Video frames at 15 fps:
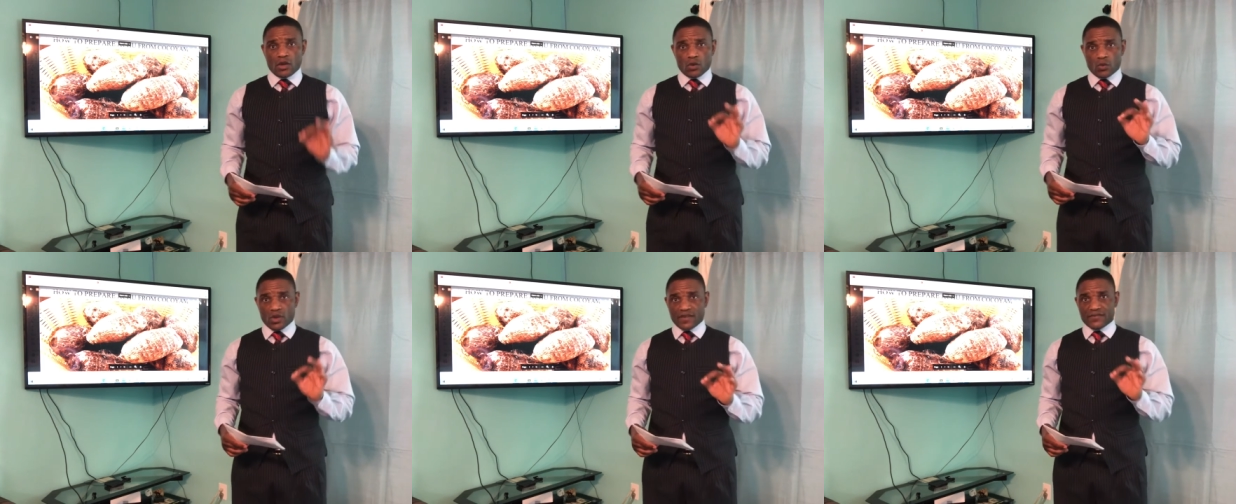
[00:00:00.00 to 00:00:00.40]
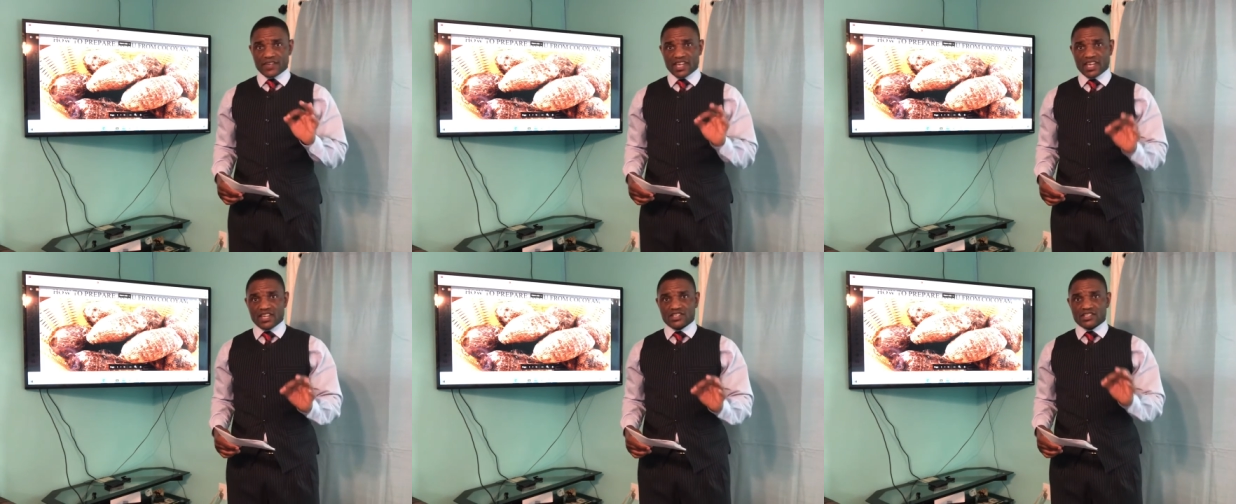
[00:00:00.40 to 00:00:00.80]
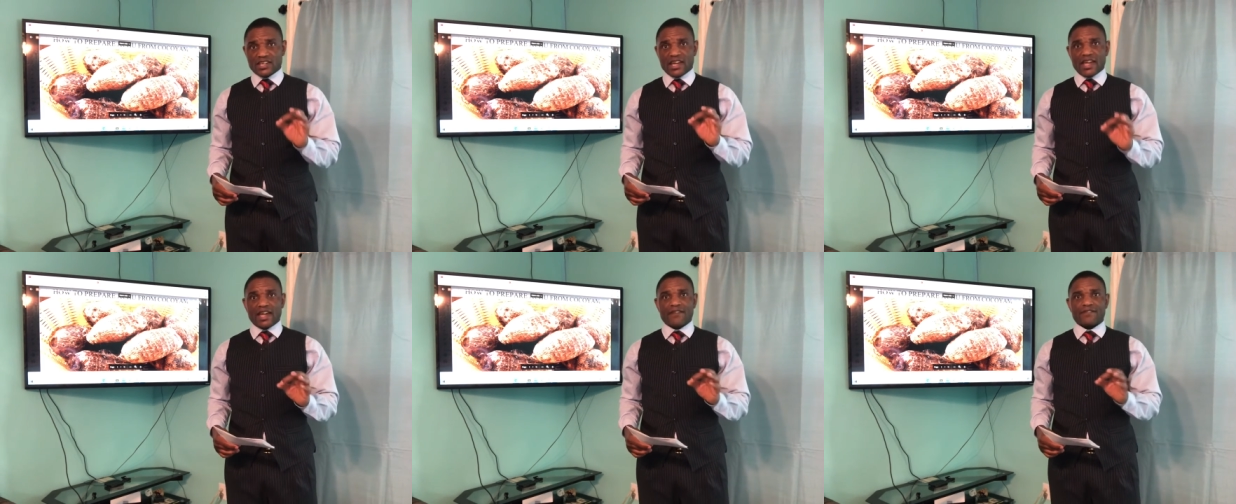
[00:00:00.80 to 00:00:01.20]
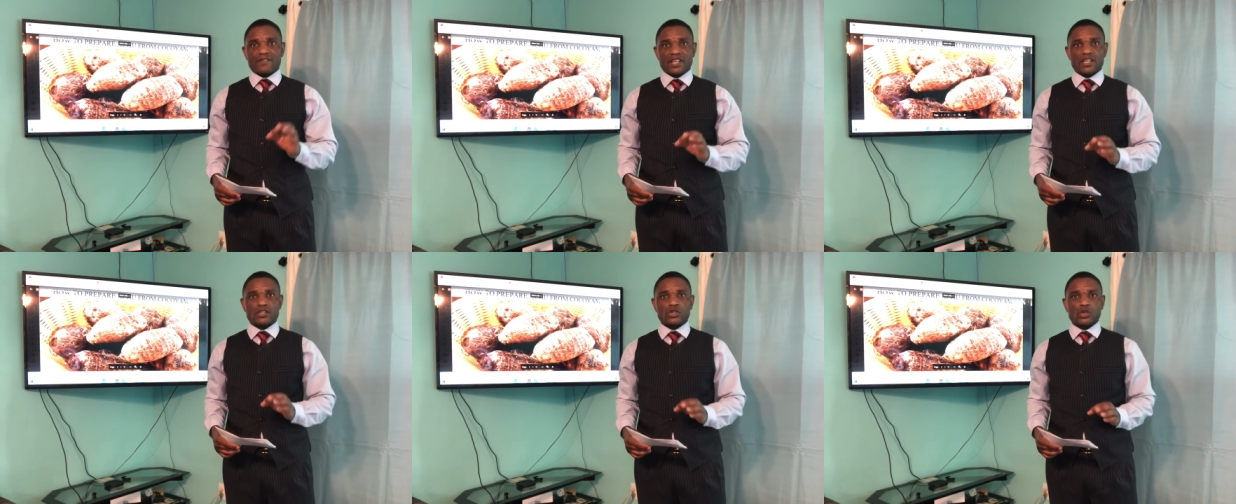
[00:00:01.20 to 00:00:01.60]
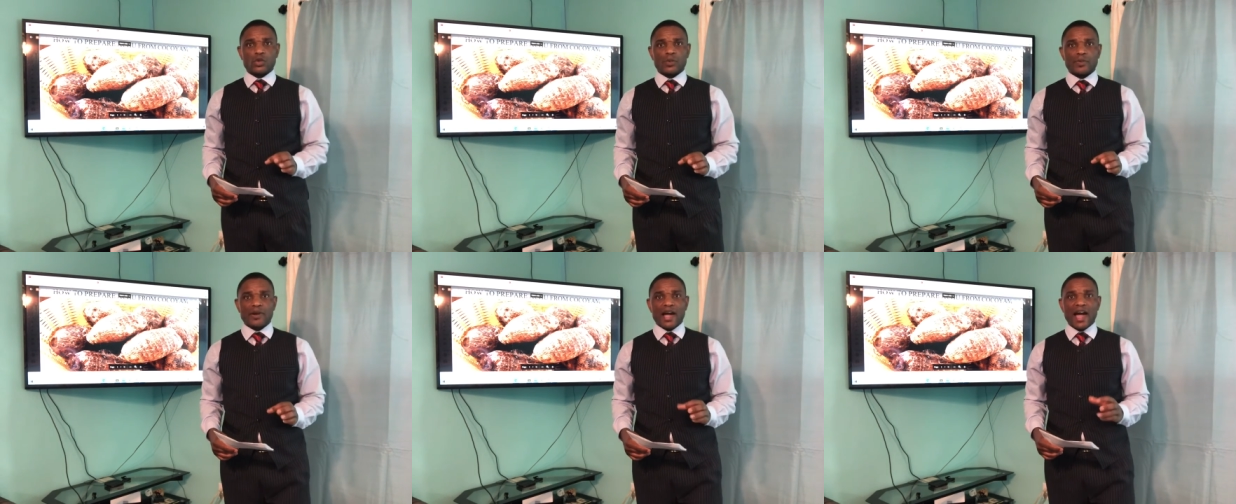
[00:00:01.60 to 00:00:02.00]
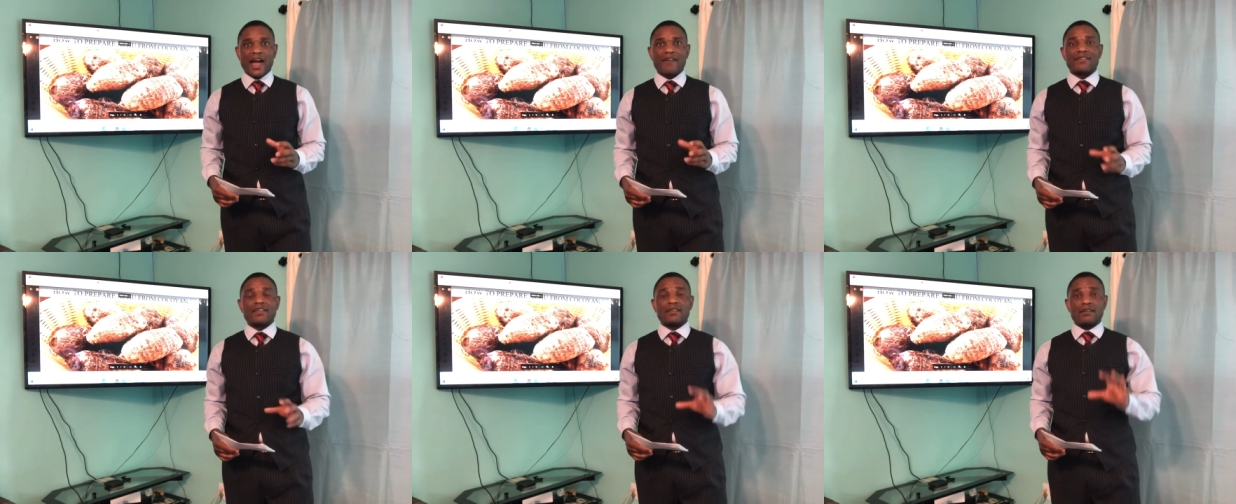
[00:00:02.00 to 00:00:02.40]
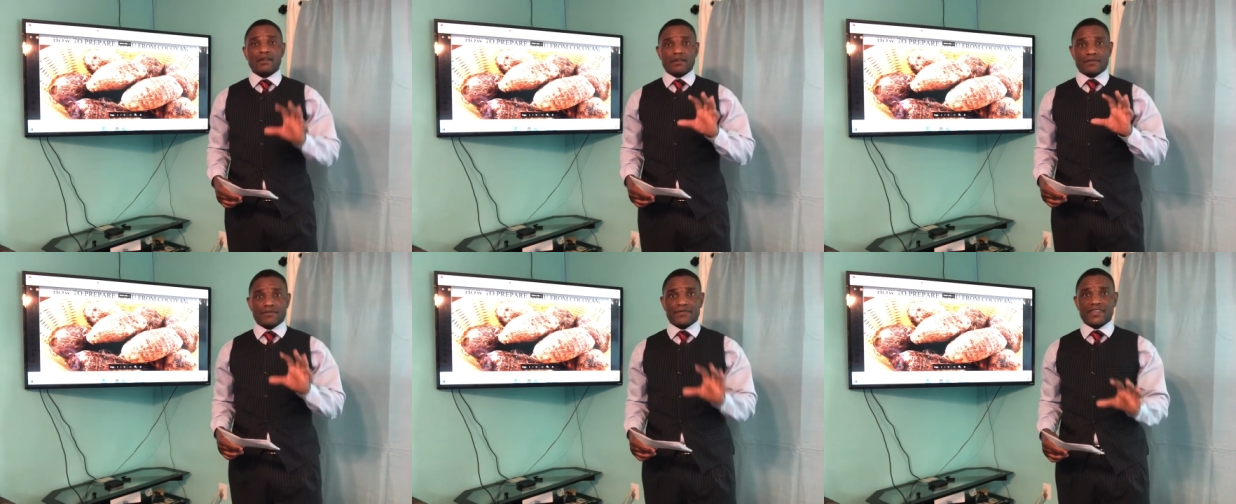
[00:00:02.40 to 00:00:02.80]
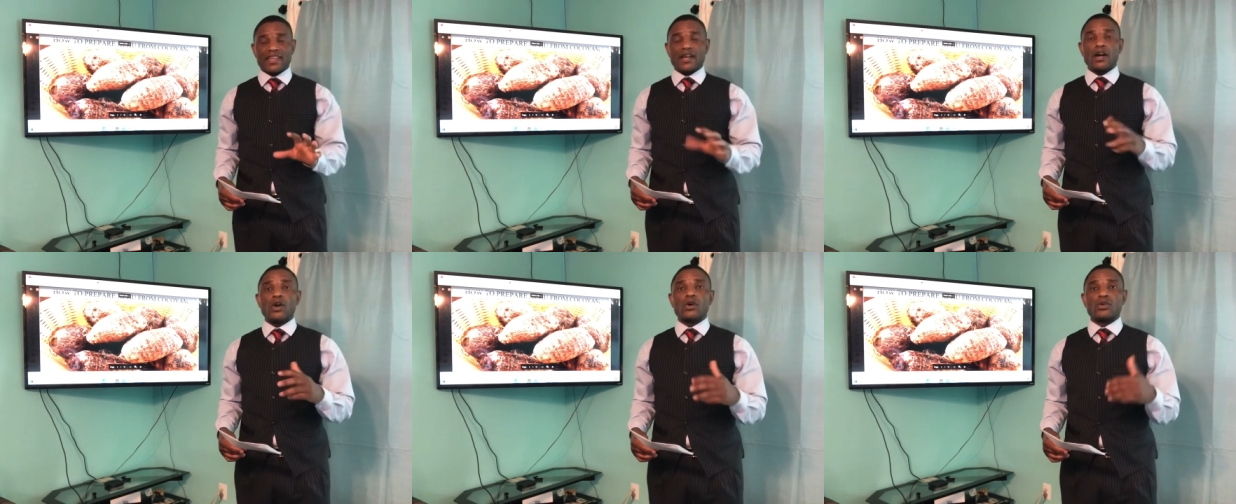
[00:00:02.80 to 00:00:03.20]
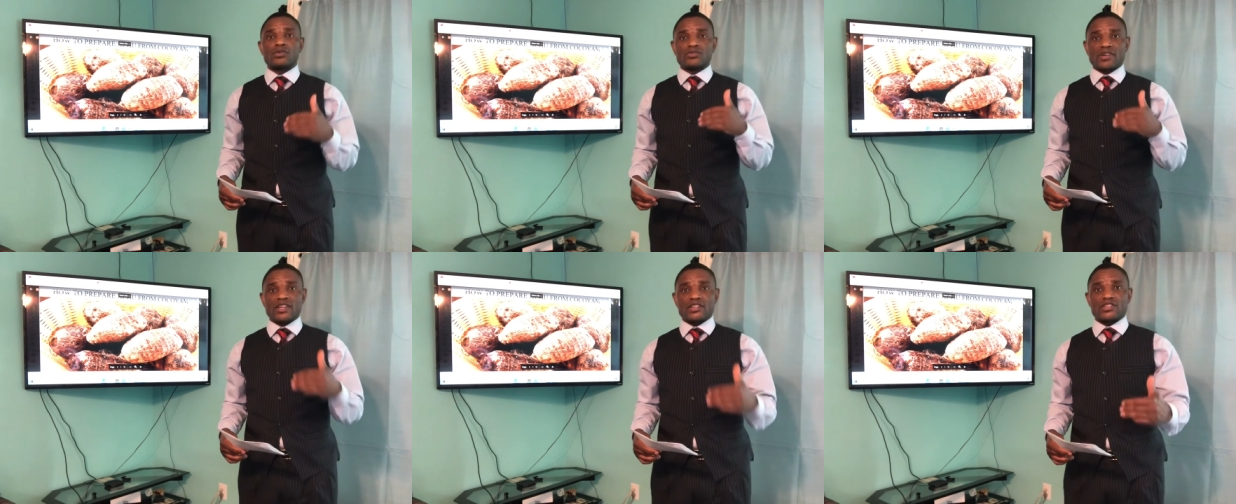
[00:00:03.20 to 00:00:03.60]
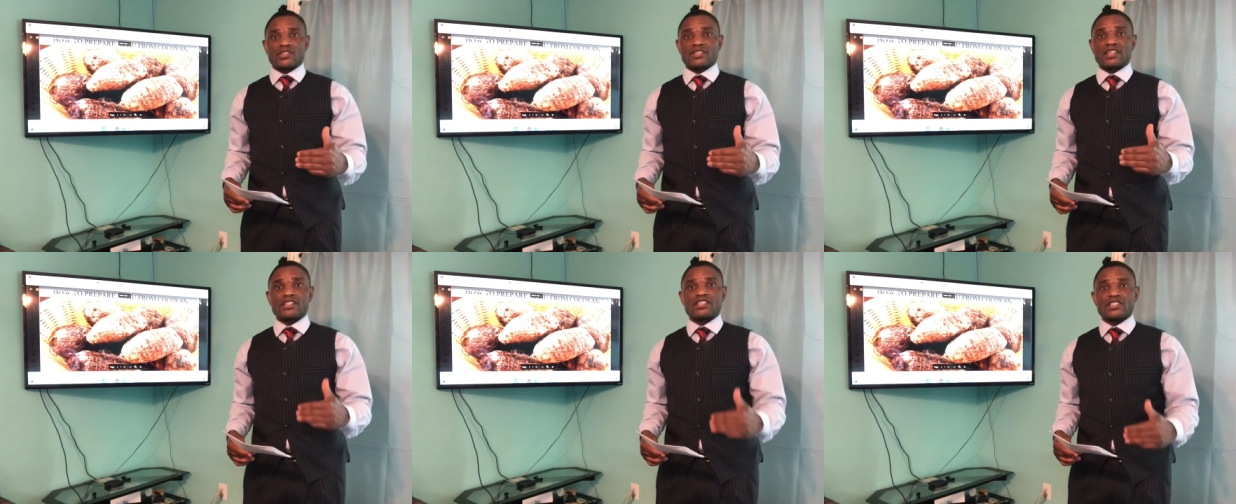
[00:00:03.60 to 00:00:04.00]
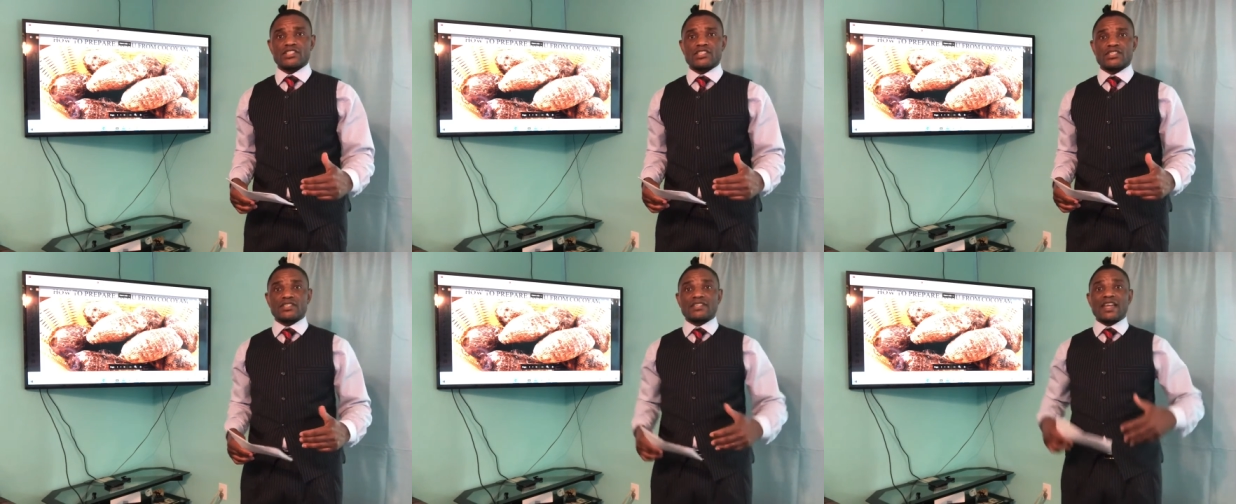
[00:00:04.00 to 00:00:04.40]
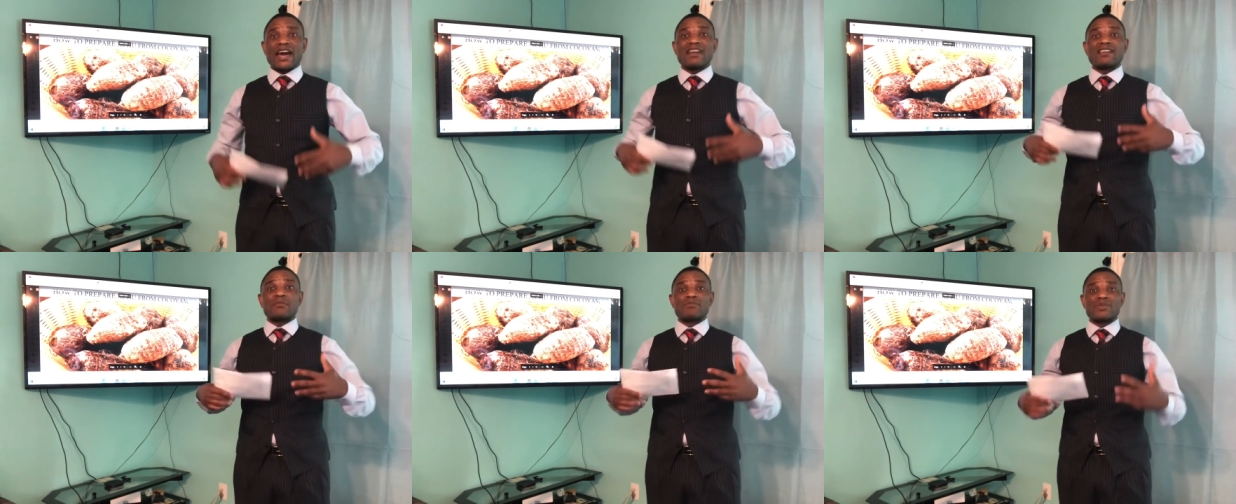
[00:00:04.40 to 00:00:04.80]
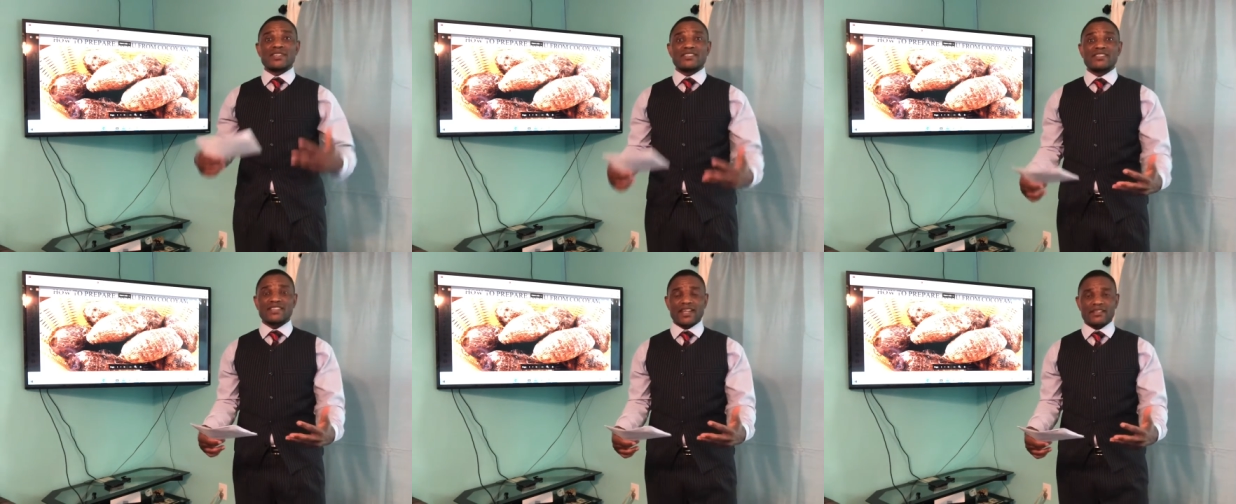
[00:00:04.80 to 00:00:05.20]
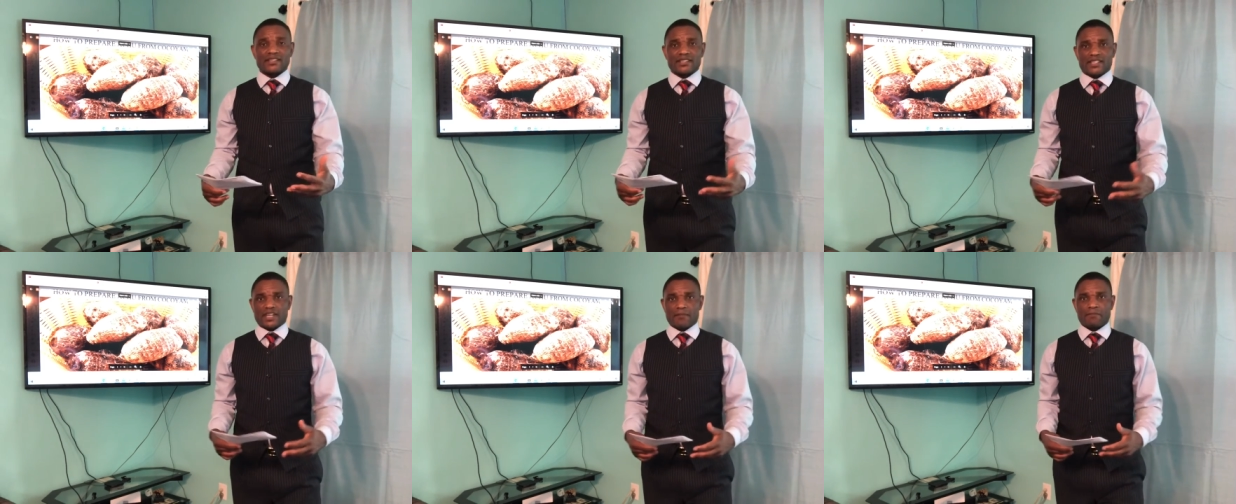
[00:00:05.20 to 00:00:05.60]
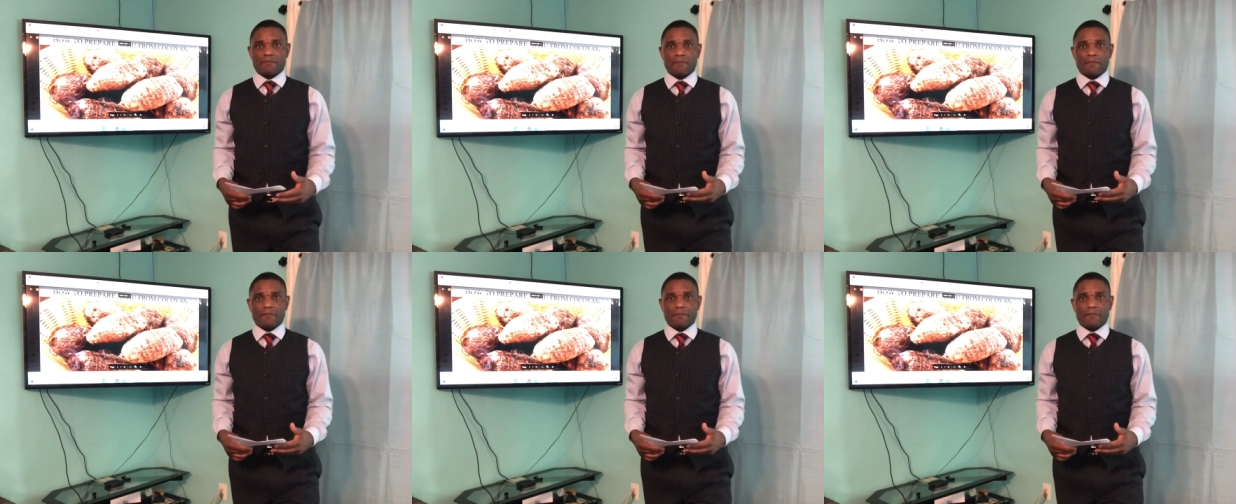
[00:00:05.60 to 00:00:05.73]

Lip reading: with each ethnic group having their own traditional dish that represents them.